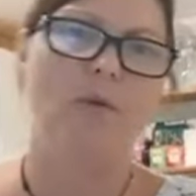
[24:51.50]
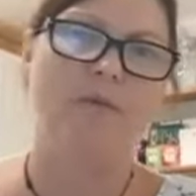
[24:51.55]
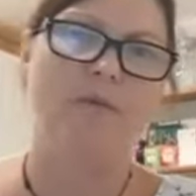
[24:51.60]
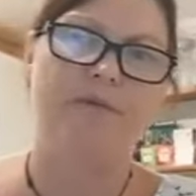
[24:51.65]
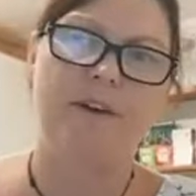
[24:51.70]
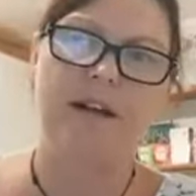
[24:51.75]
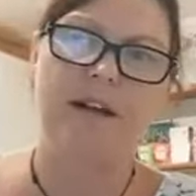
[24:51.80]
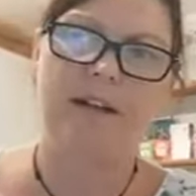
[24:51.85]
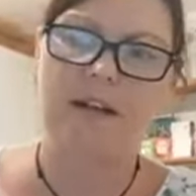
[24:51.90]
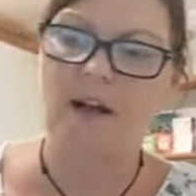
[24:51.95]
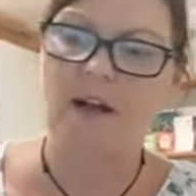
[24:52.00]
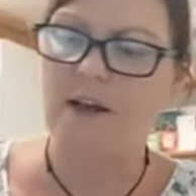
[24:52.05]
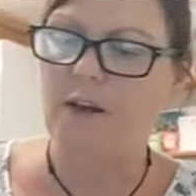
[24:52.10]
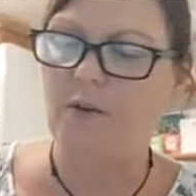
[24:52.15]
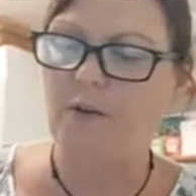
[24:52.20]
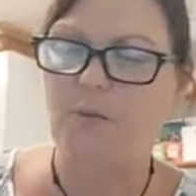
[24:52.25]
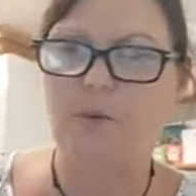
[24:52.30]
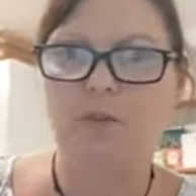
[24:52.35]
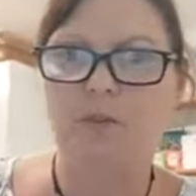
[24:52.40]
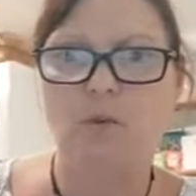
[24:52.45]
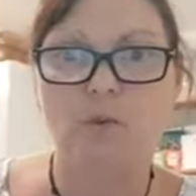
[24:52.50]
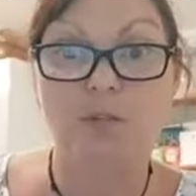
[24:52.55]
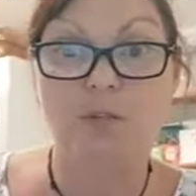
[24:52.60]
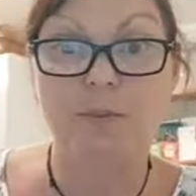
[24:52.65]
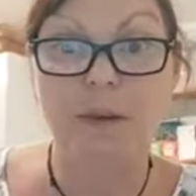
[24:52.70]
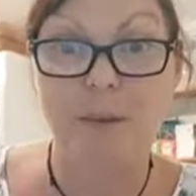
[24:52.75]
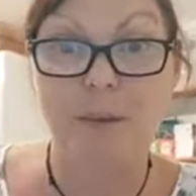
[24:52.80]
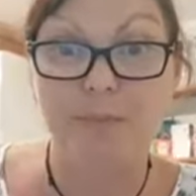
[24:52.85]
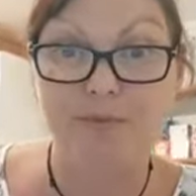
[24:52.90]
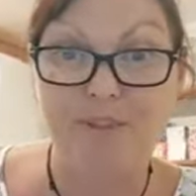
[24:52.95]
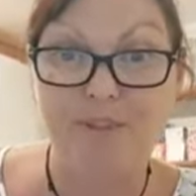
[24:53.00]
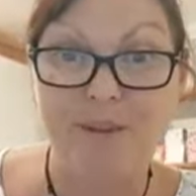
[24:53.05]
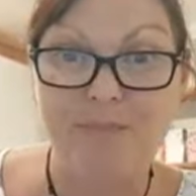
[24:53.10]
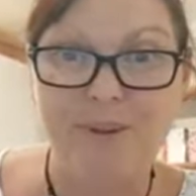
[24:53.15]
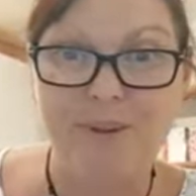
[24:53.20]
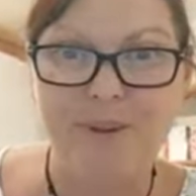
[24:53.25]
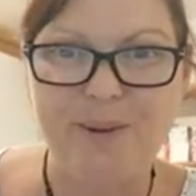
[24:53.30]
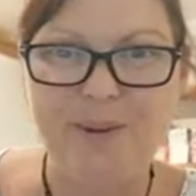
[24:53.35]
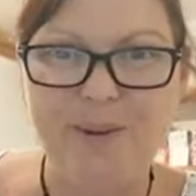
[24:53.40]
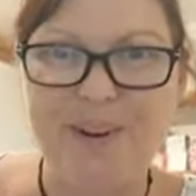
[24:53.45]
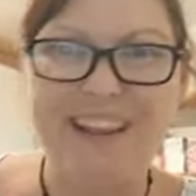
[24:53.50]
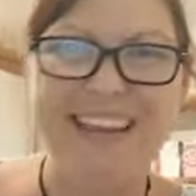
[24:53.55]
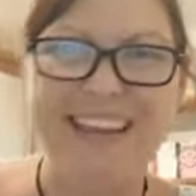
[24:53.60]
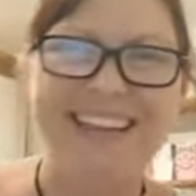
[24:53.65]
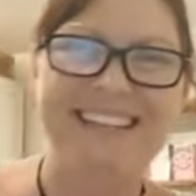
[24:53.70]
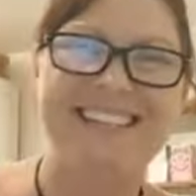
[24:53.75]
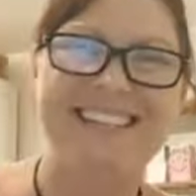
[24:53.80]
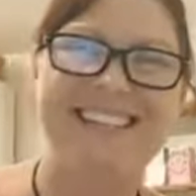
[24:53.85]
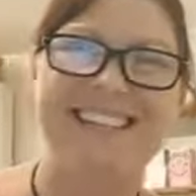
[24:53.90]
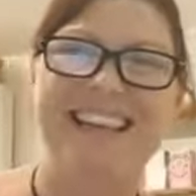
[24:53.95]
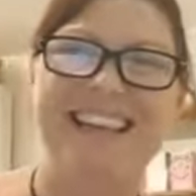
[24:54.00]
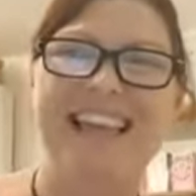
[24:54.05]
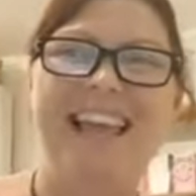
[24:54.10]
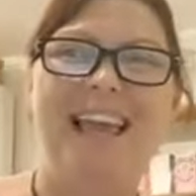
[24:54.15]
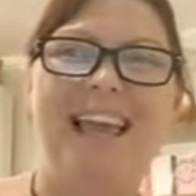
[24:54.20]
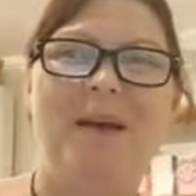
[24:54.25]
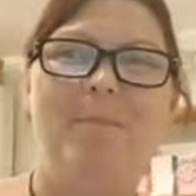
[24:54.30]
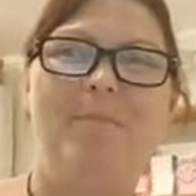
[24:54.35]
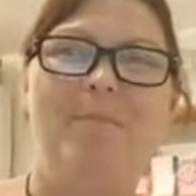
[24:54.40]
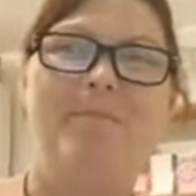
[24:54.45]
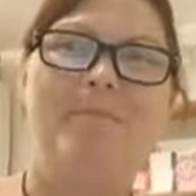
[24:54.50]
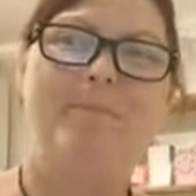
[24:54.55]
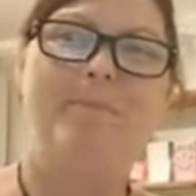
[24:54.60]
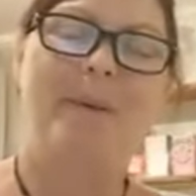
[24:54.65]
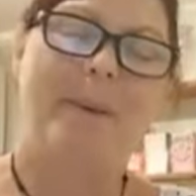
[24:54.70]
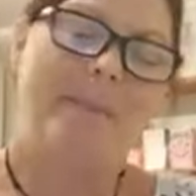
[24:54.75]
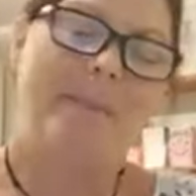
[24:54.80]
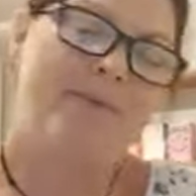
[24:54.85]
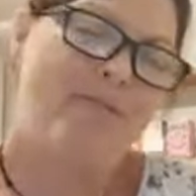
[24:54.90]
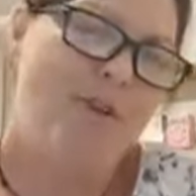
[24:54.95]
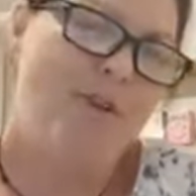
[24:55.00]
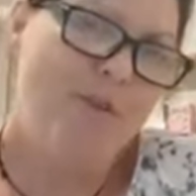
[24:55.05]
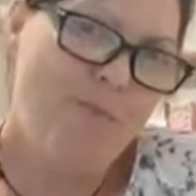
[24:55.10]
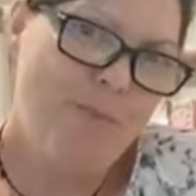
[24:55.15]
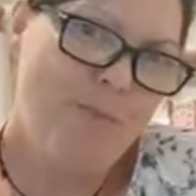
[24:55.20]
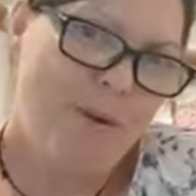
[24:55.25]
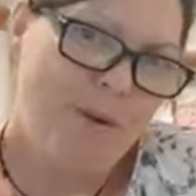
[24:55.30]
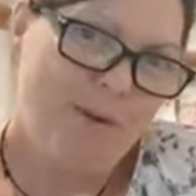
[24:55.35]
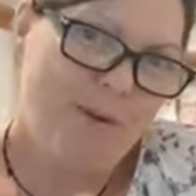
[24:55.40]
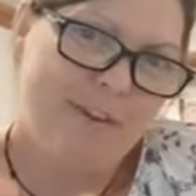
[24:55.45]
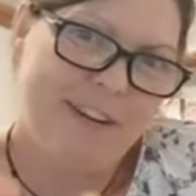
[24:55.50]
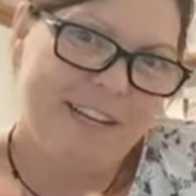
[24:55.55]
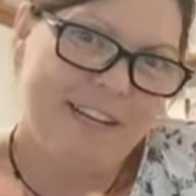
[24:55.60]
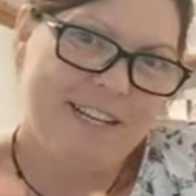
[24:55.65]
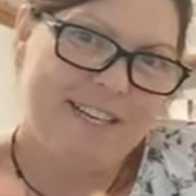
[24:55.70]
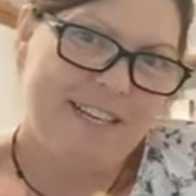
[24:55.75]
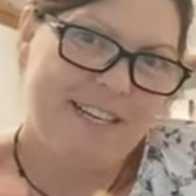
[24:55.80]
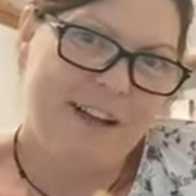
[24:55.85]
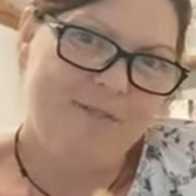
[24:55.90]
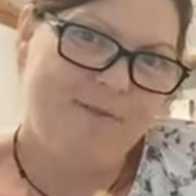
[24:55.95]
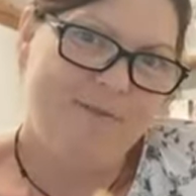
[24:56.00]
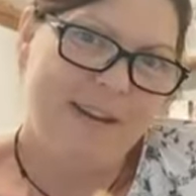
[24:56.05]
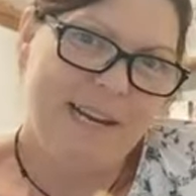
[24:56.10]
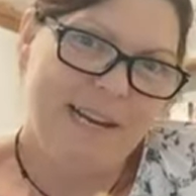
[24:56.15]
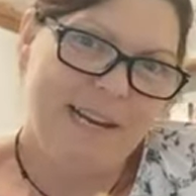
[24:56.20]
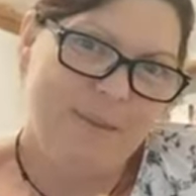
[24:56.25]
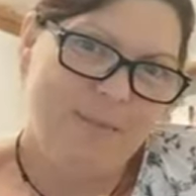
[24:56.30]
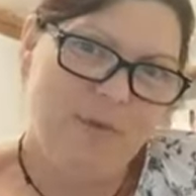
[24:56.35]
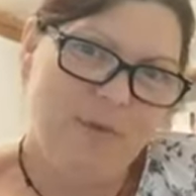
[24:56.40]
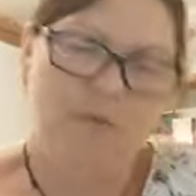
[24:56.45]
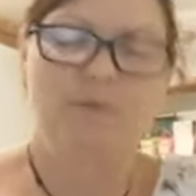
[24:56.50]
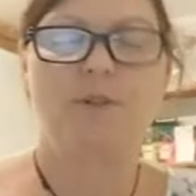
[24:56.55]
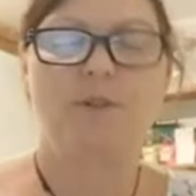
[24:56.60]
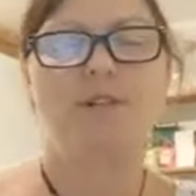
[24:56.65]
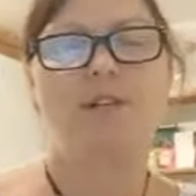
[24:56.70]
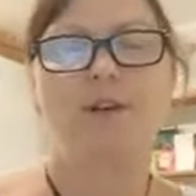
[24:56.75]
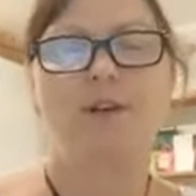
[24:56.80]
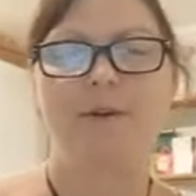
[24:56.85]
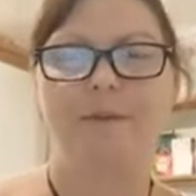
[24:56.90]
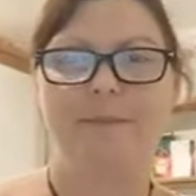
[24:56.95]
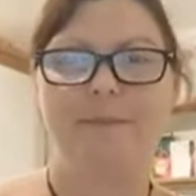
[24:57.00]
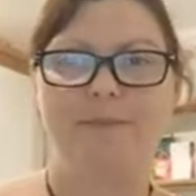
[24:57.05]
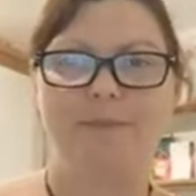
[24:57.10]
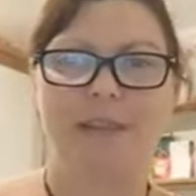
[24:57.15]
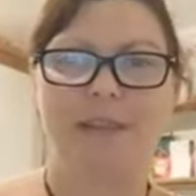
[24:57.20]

for our gut health. We talked about prebiotics, but probiotics are really important too.